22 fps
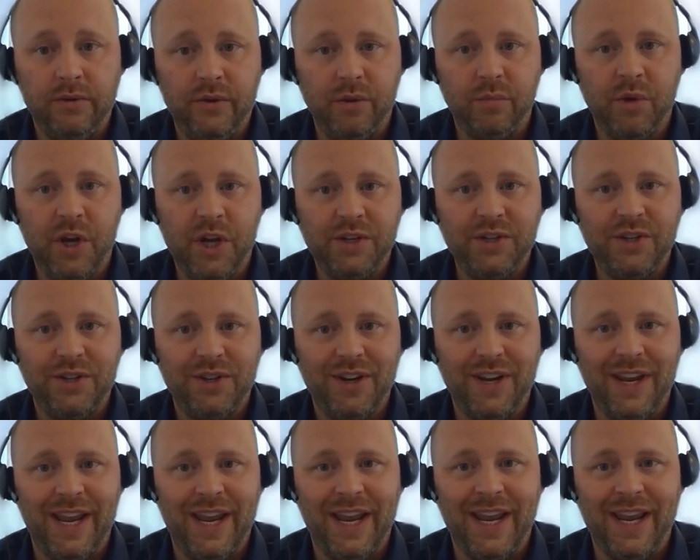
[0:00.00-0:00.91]
too much.
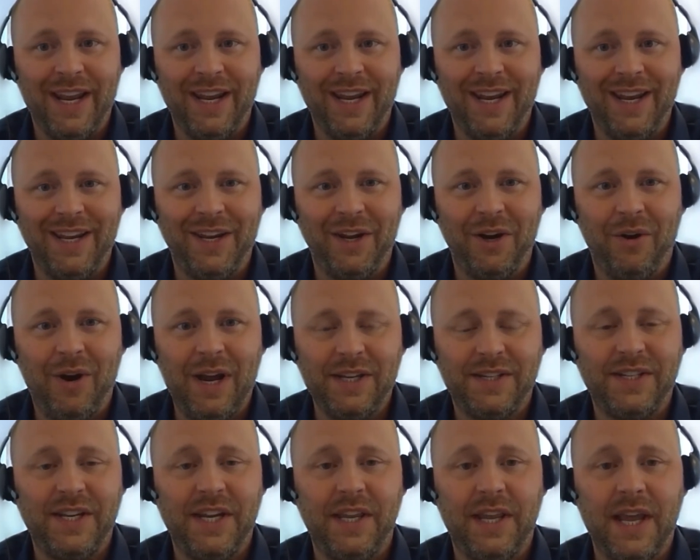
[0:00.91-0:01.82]
And, yeah. you know, I
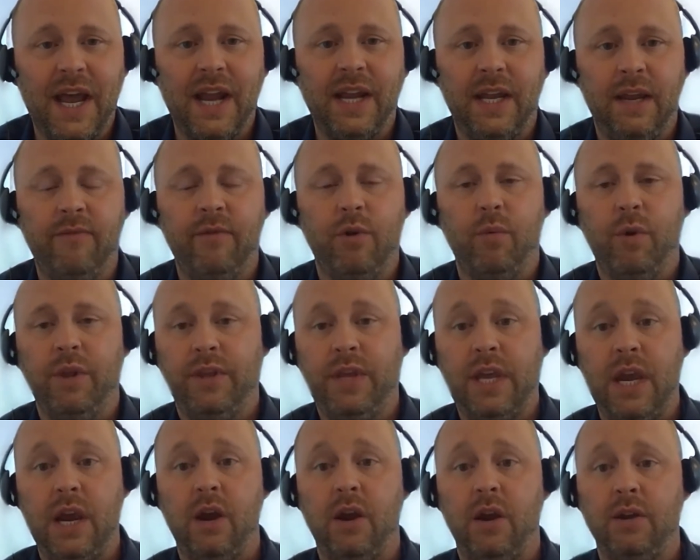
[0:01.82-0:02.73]
see that even
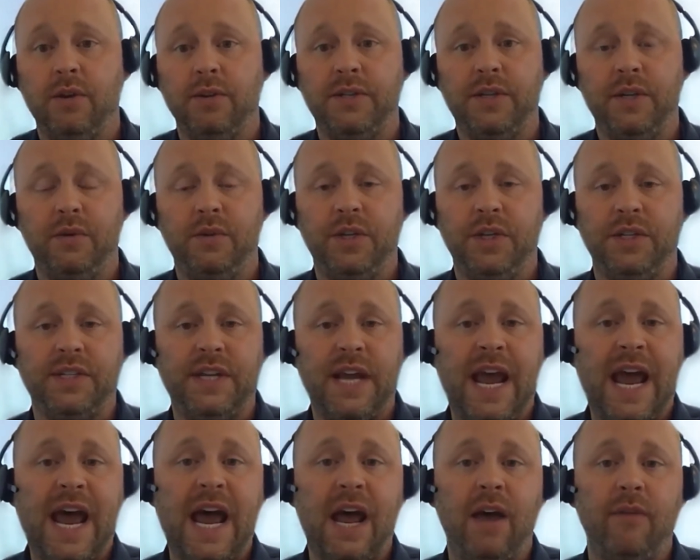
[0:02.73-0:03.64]
with carriers who just
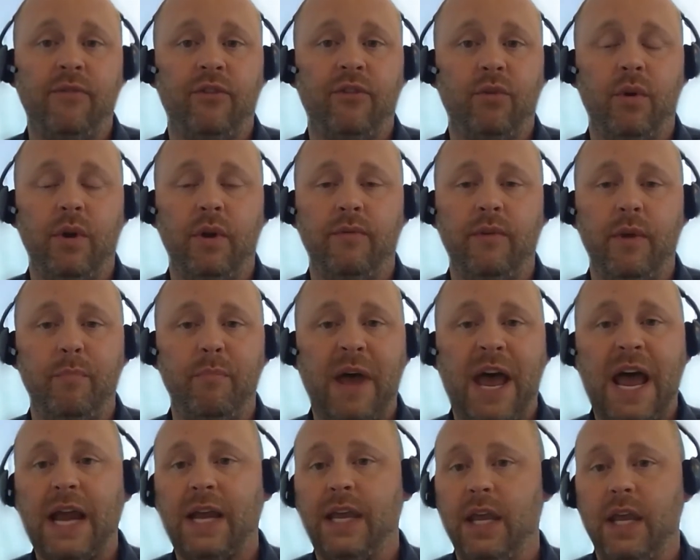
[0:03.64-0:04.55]
have sort of a
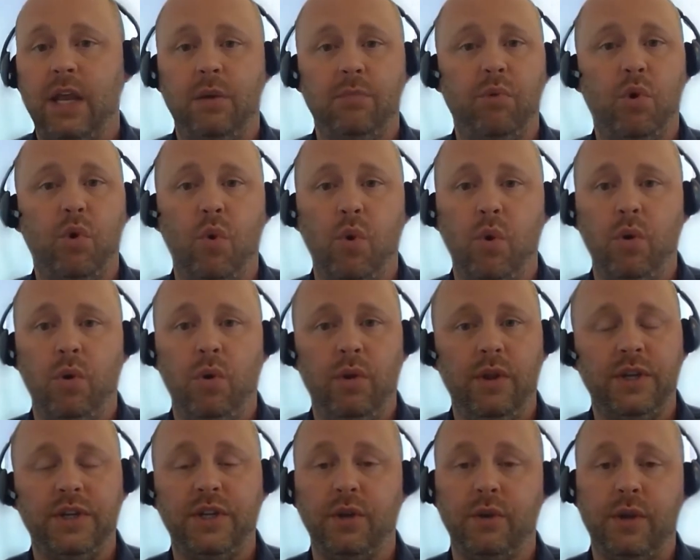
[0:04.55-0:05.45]
back end portal
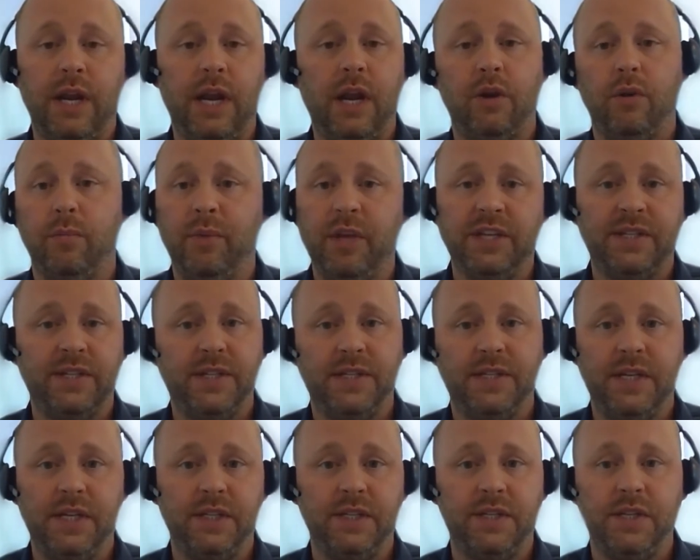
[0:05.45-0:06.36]
that you can enter
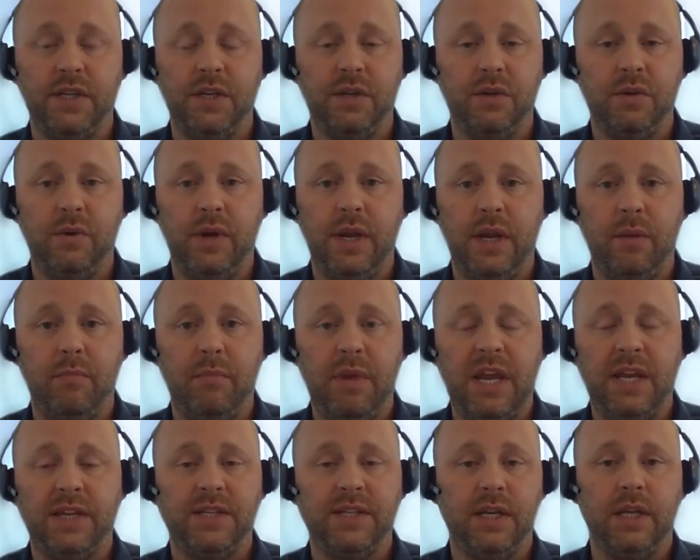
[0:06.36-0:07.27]
business into and
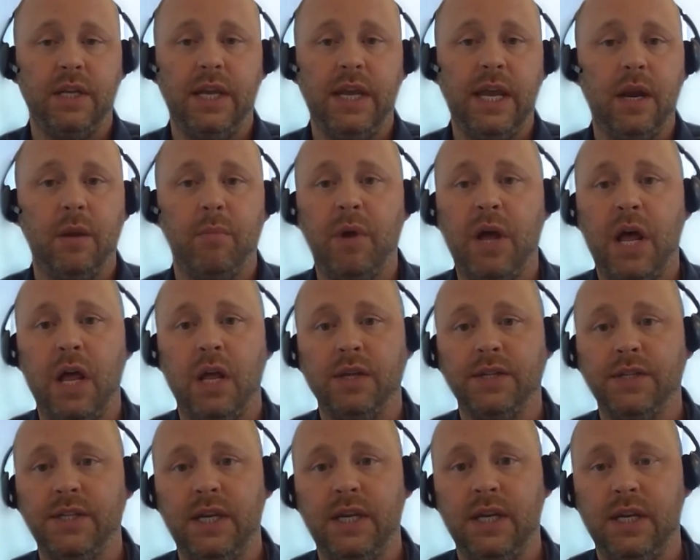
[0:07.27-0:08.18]
amazingly get a
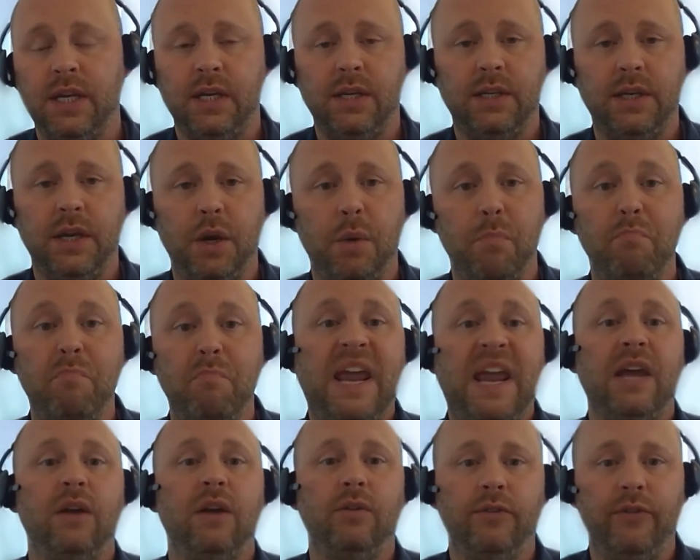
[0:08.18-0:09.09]
policy, you know,
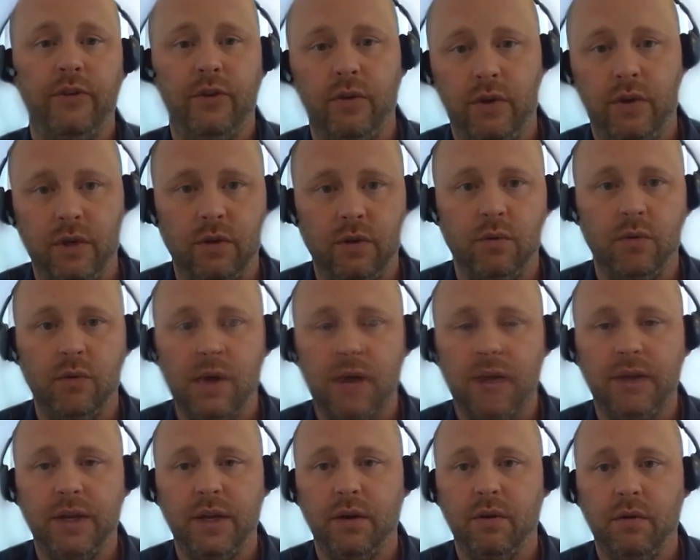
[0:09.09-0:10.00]
mailed to you,
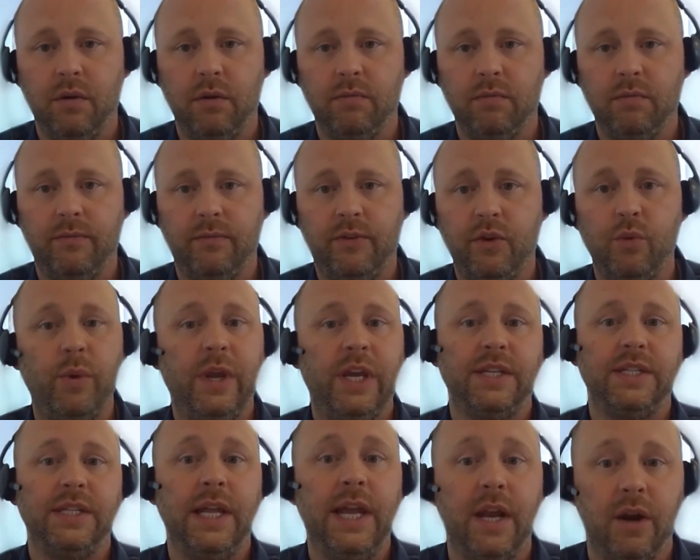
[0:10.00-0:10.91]
uh, you know, two
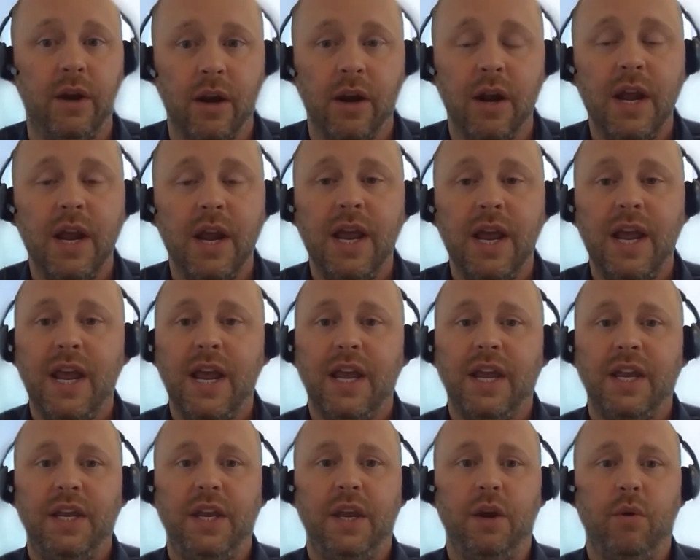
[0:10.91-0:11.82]
weeks later.
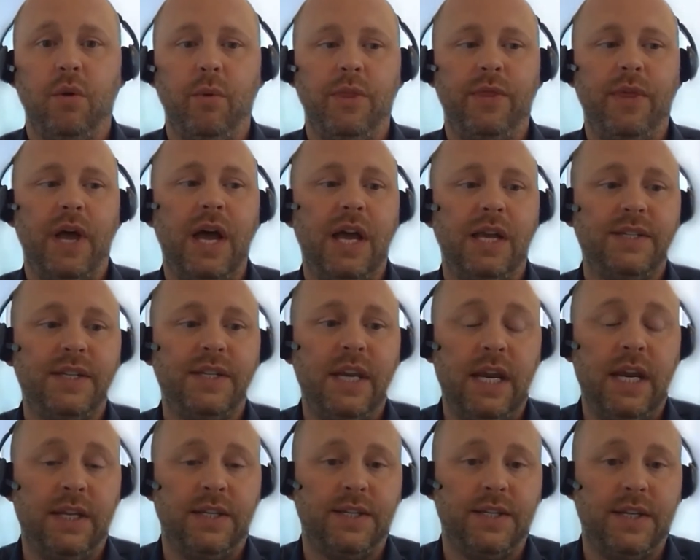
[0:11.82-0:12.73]
Yeah. You know, with us,
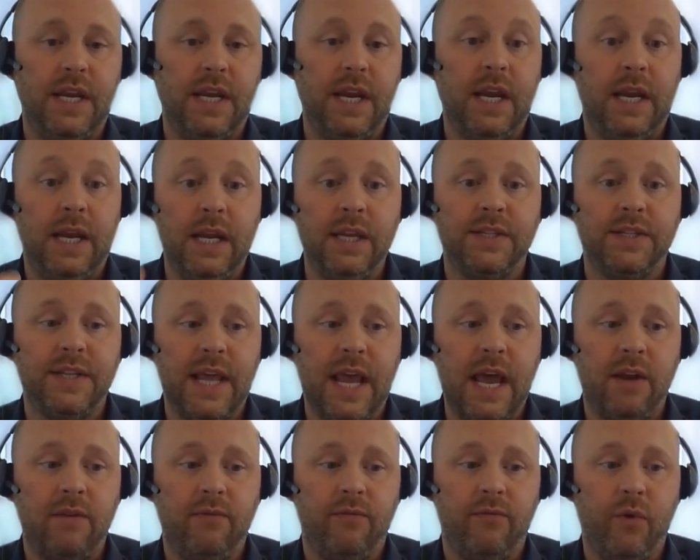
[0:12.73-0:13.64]
it's, it is
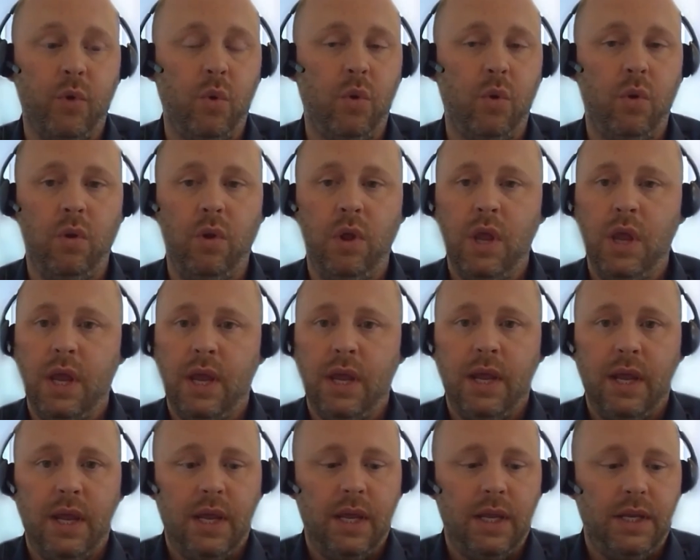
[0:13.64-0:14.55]
that full
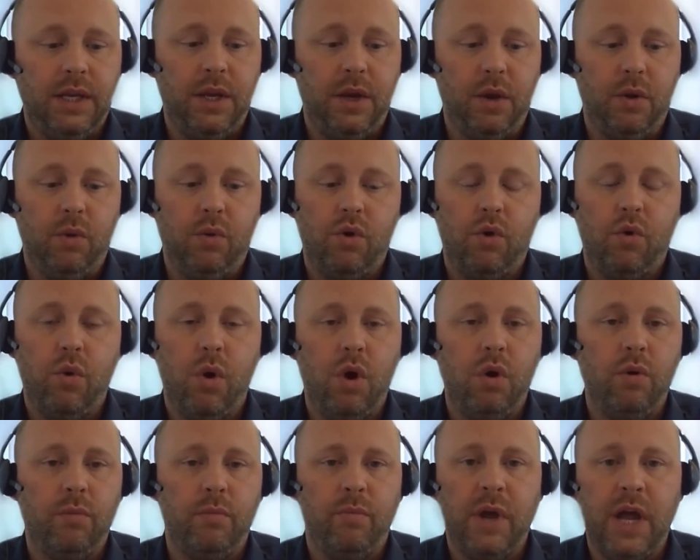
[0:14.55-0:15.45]
you know,
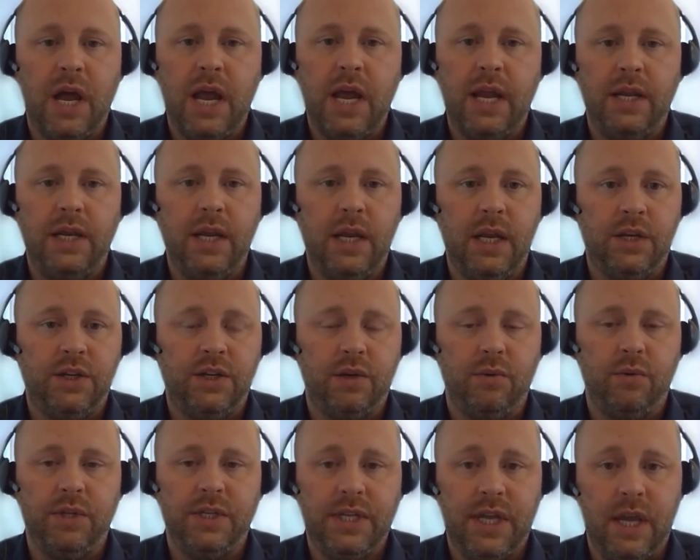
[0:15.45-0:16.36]
quote bind
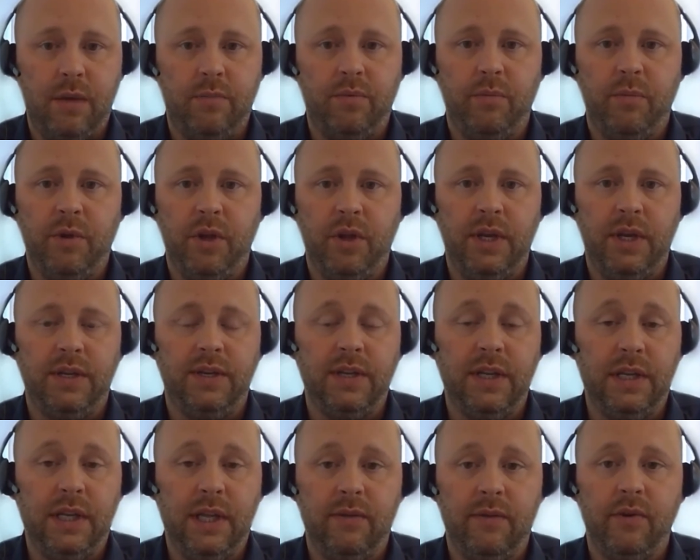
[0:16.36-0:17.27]
issuance capability
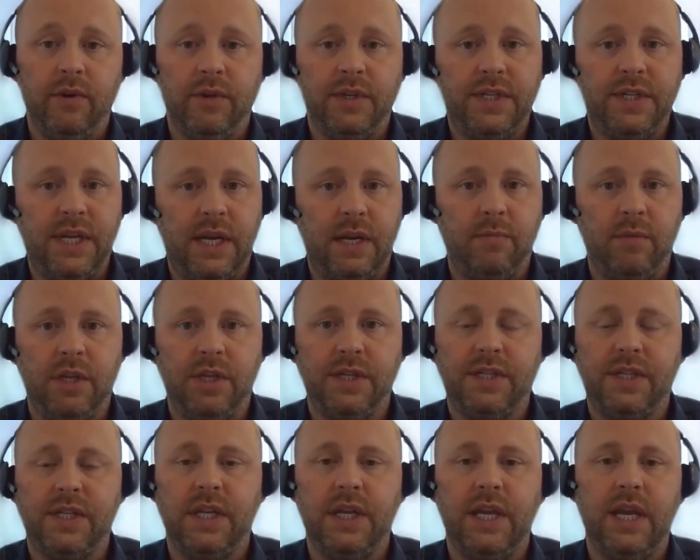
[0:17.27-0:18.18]
delivered
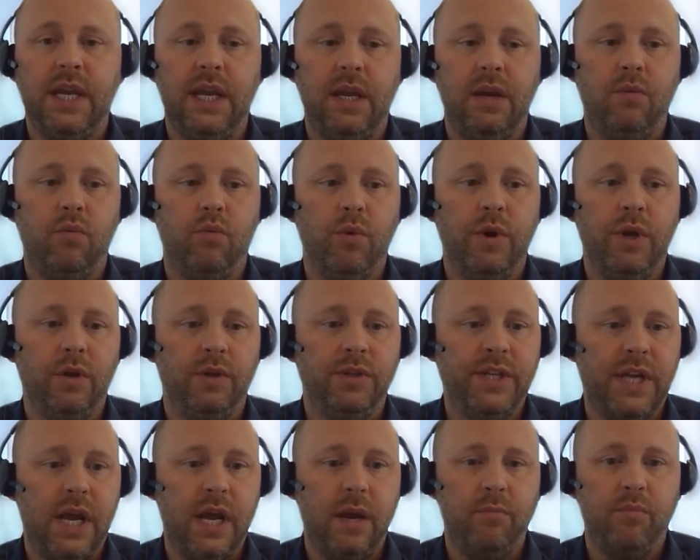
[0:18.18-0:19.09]
seamlessly, real
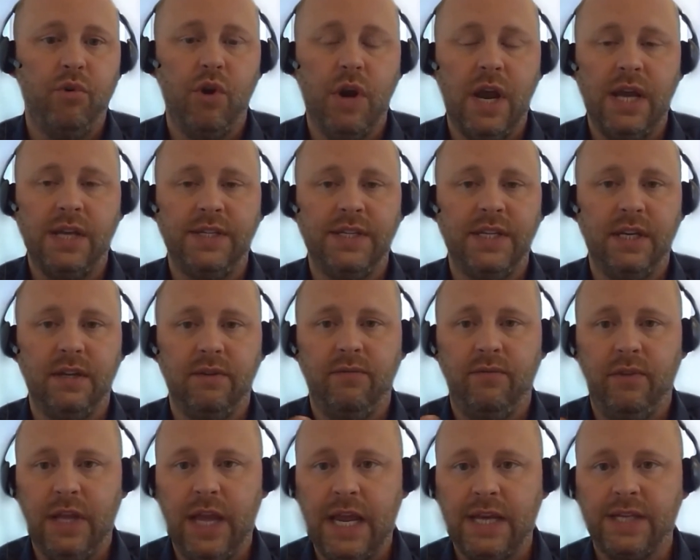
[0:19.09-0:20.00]
time pricing,
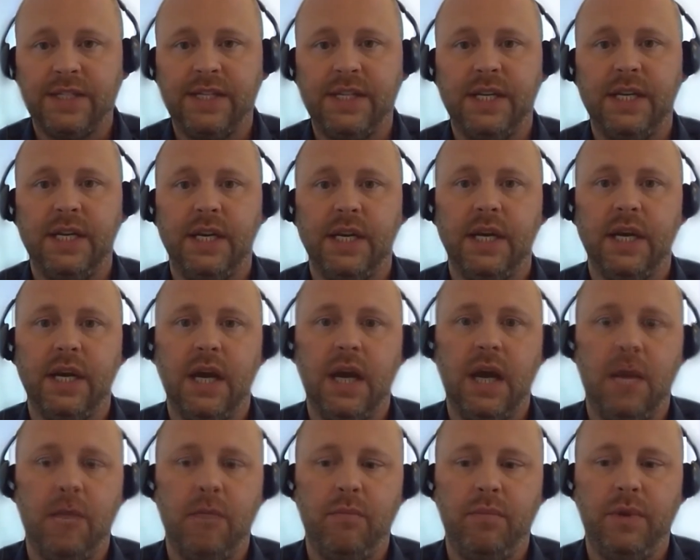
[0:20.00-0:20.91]
flexing,
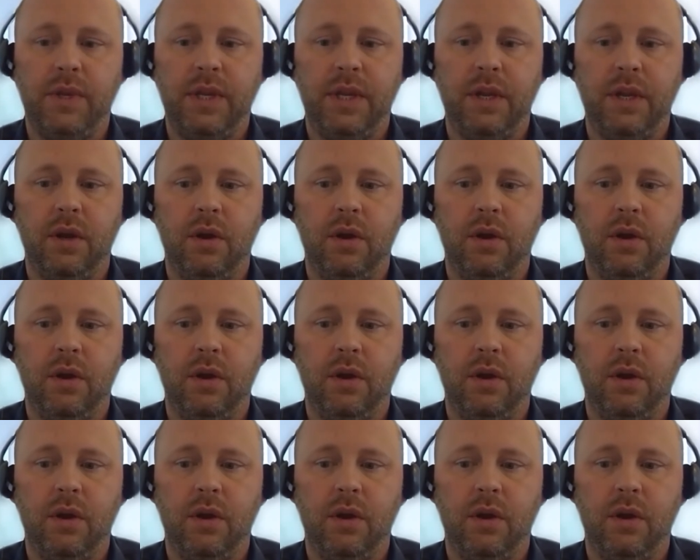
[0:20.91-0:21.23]
um, you,